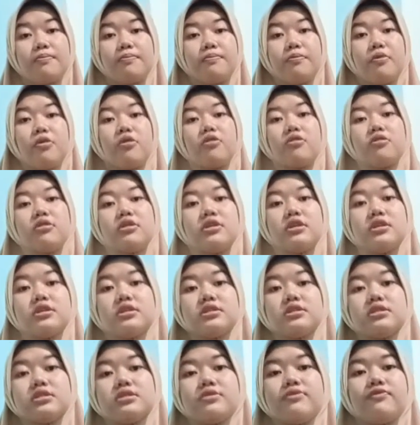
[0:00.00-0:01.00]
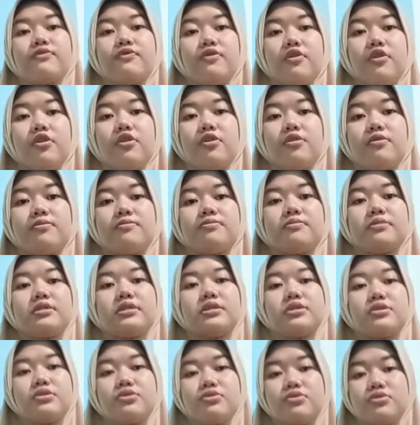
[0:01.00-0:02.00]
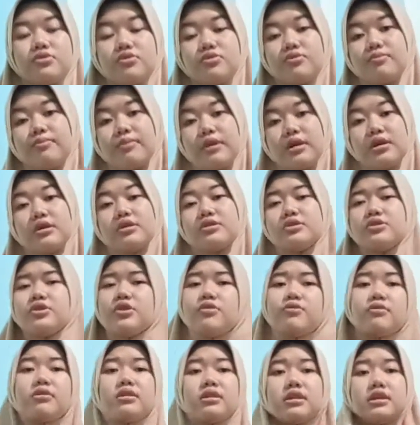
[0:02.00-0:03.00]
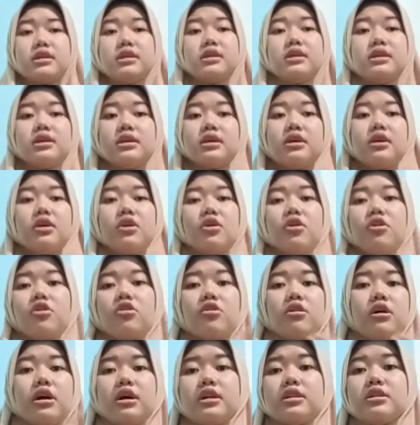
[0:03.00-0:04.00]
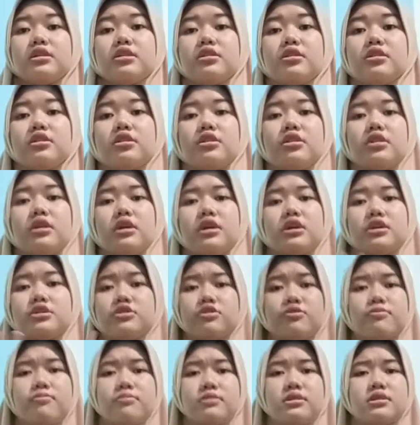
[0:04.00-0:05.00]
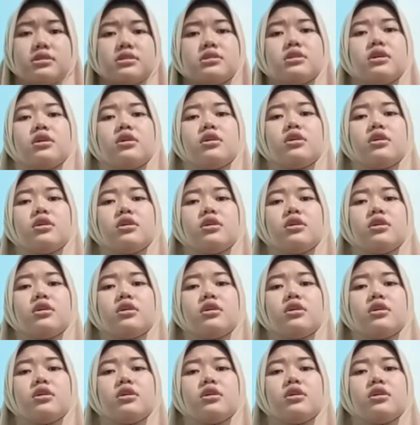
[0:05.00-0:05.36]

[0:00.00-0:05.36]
polished form is used to make a jewelry or other adornments.